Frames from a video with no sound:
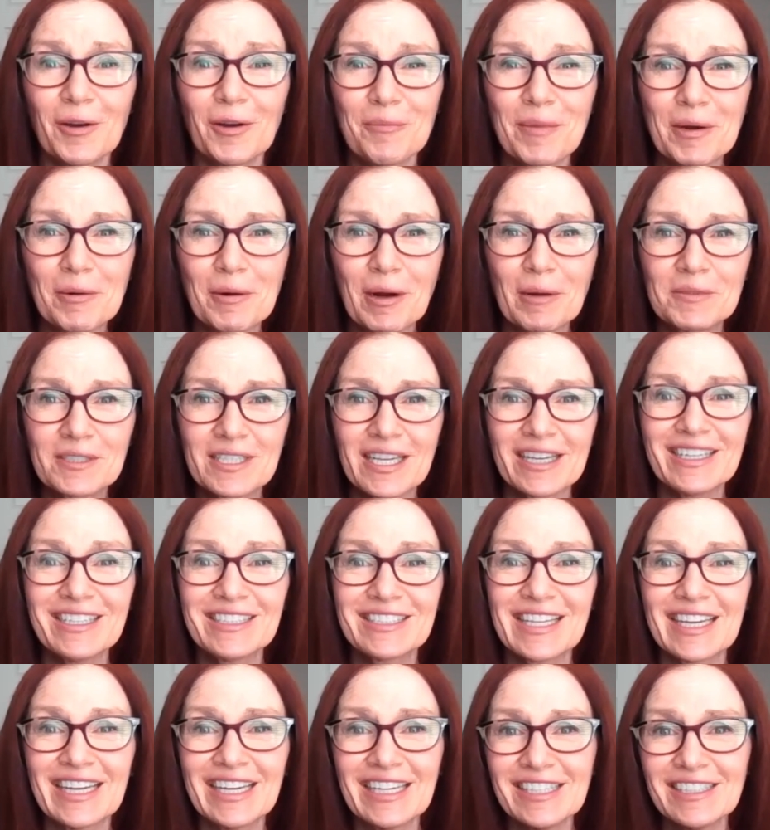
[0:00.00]
My website
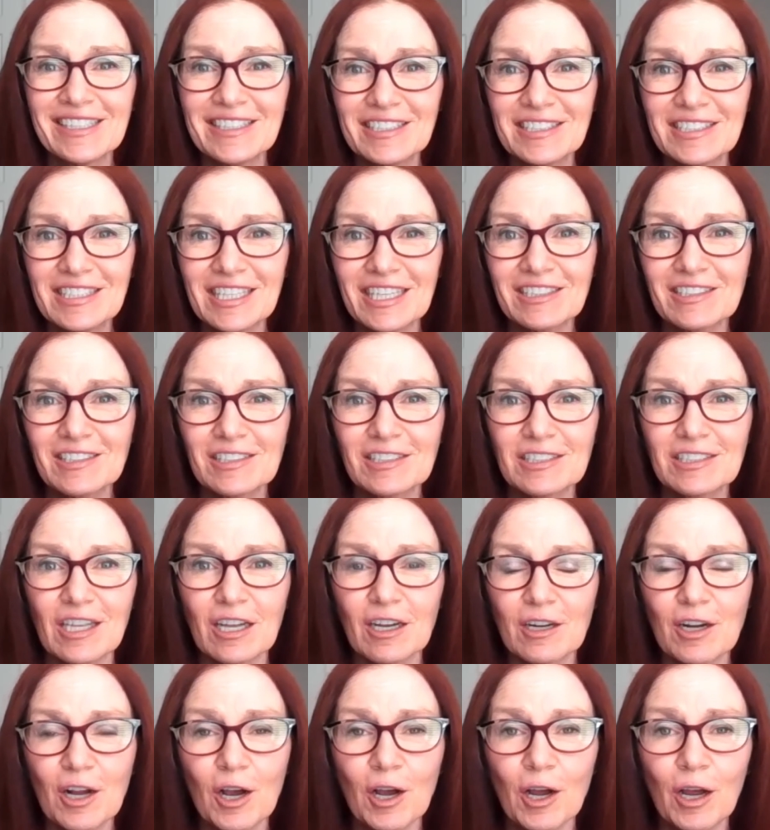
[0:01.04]
is
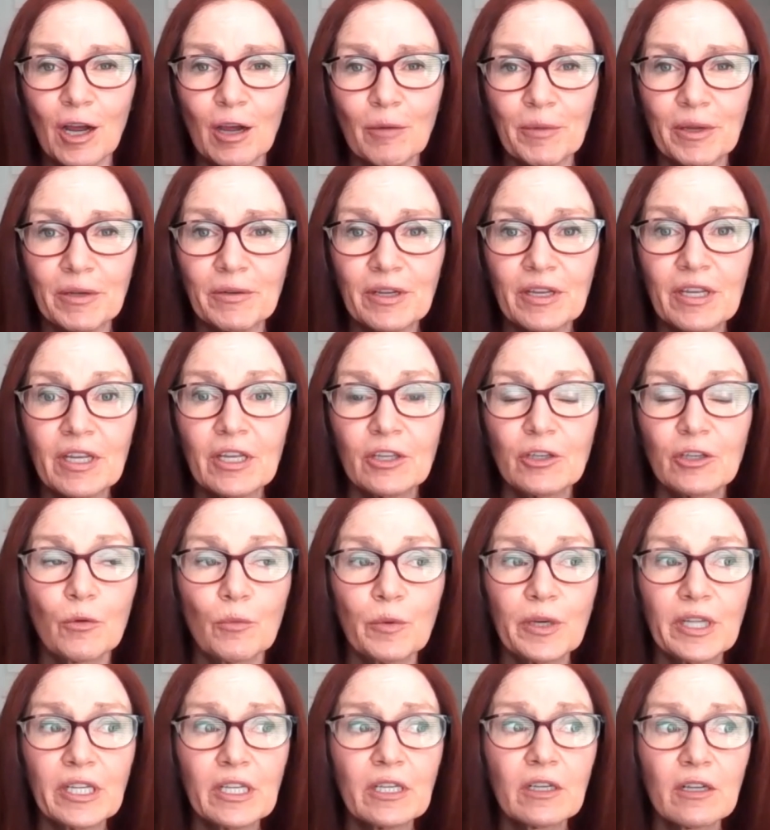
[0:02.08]
andesantis.com. And,
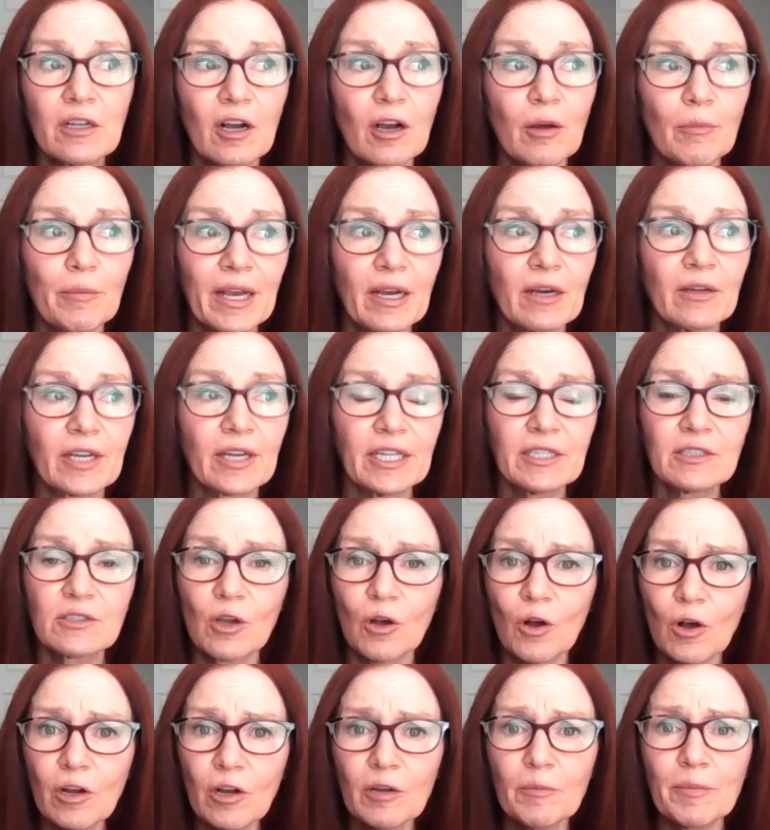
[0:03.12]
we can come out and
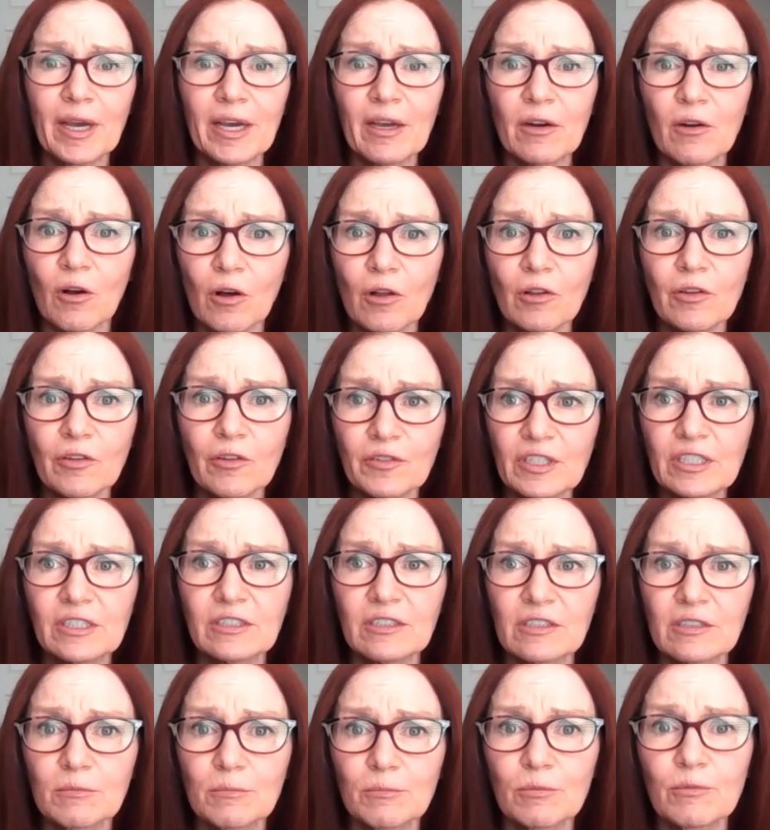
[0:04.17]
talk about all of
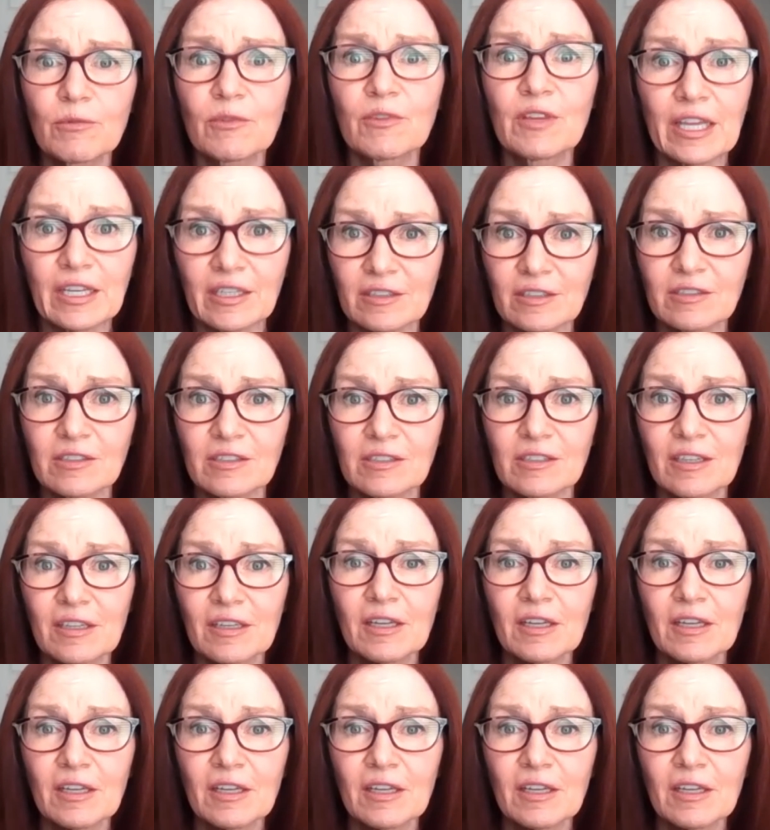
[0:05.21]
these things